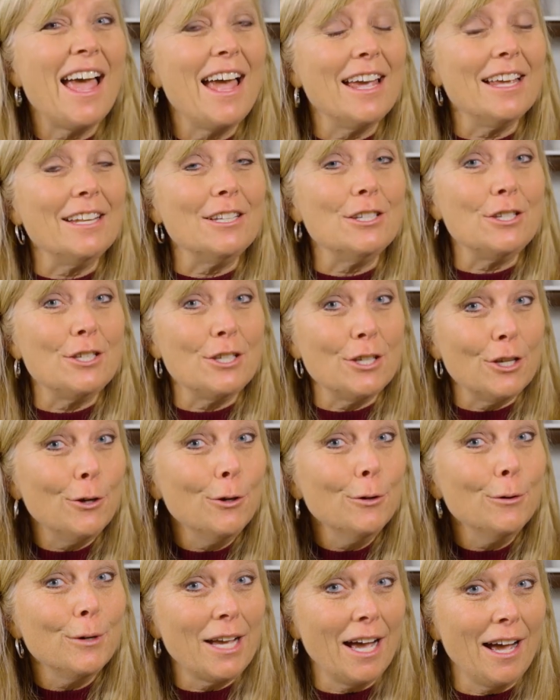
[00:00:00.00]
and
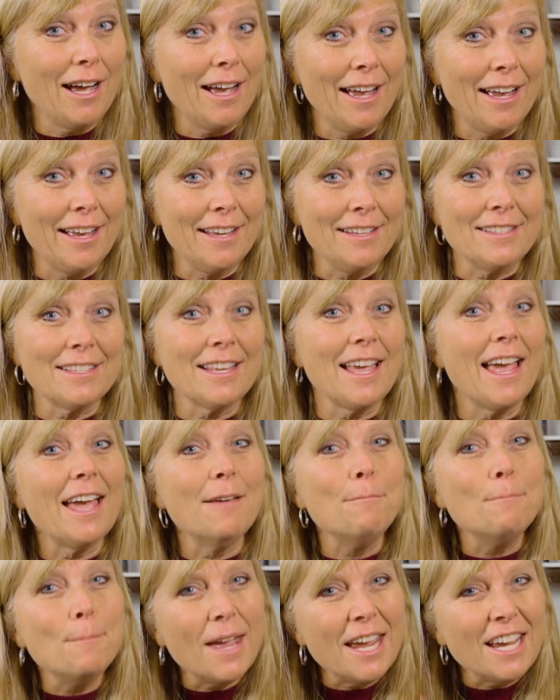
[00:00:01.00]
2 cons,
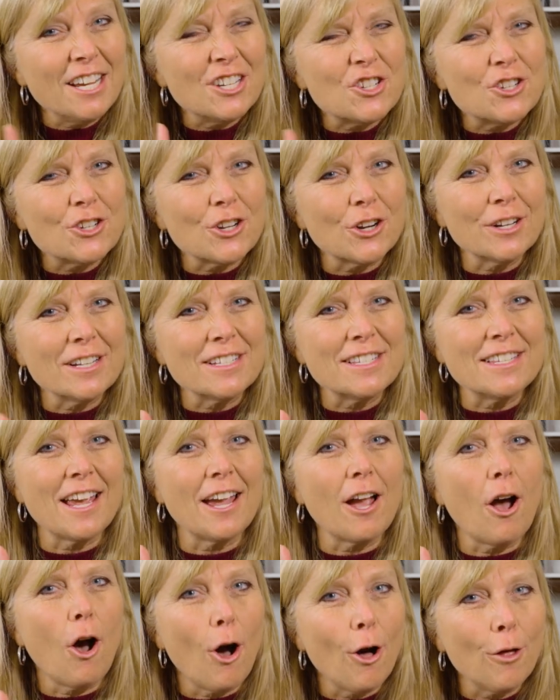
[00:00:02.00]
and make sure to
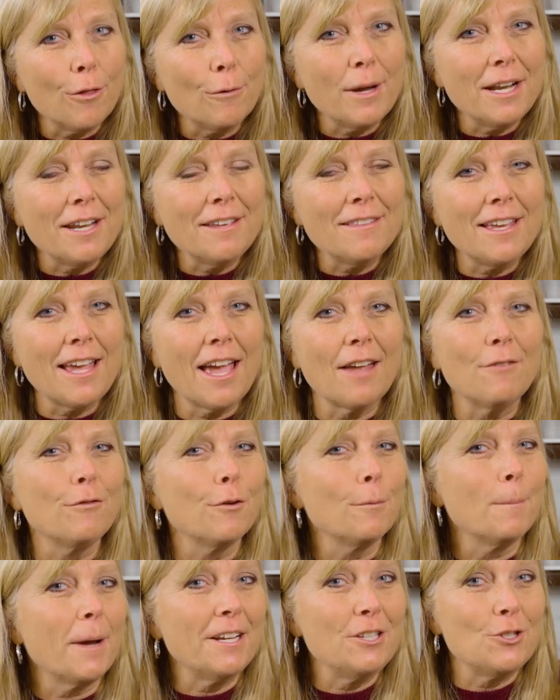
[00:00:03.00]
stay all the way to the end
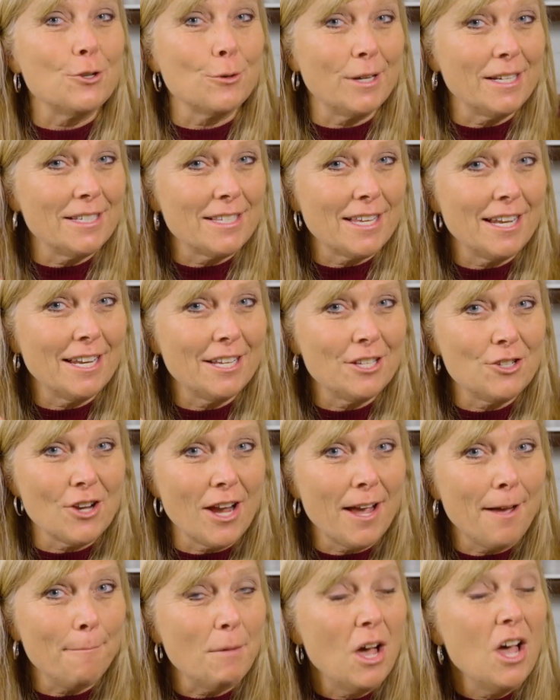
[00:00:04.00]
for my Joy's Hidden
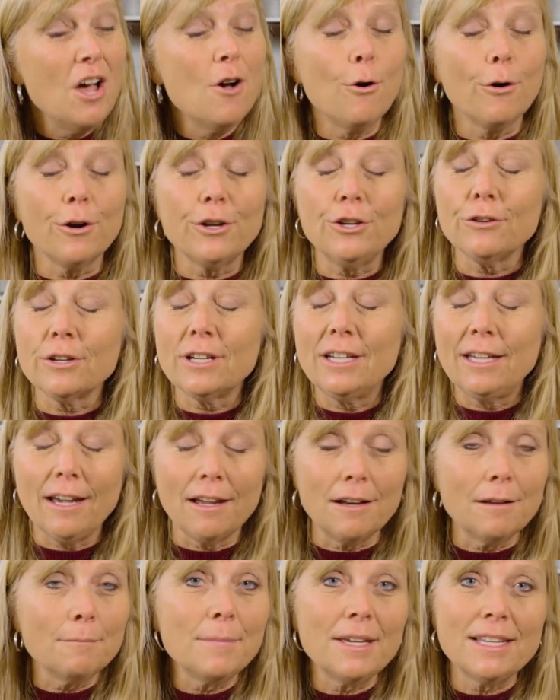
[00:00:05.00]
Gem, or you're
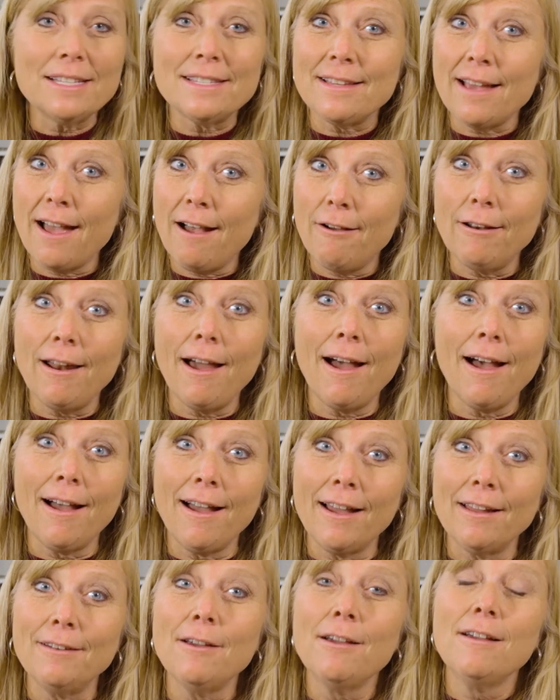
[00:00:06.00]
gonna miss out
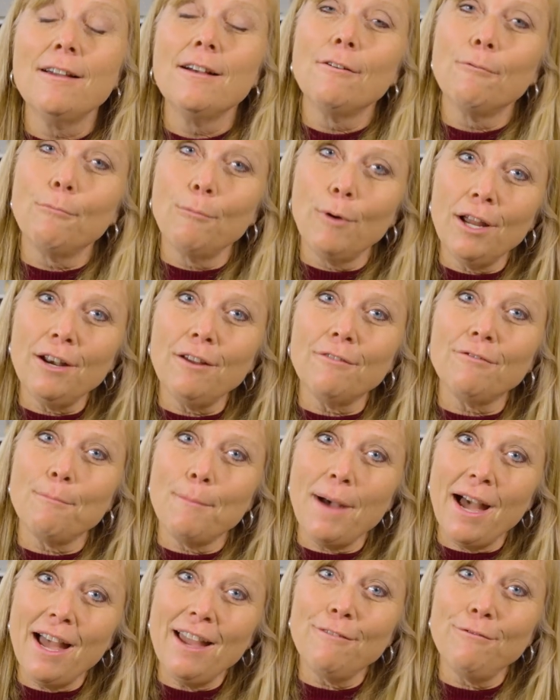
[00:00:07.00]
on one of
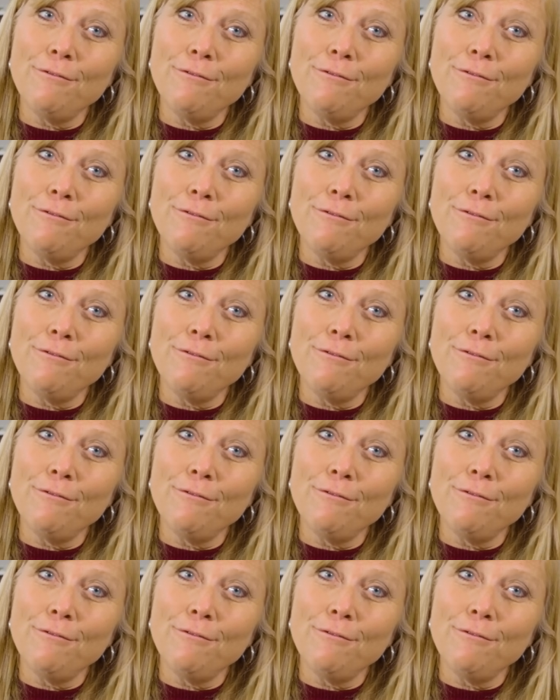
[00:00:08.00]
my